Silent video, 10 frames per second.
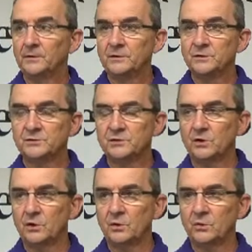years
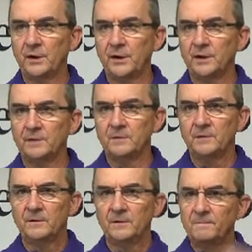ago, and
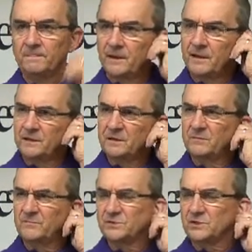
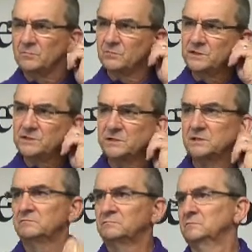and for some
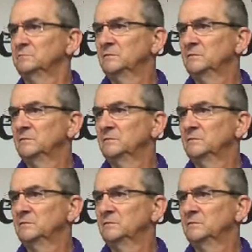reason,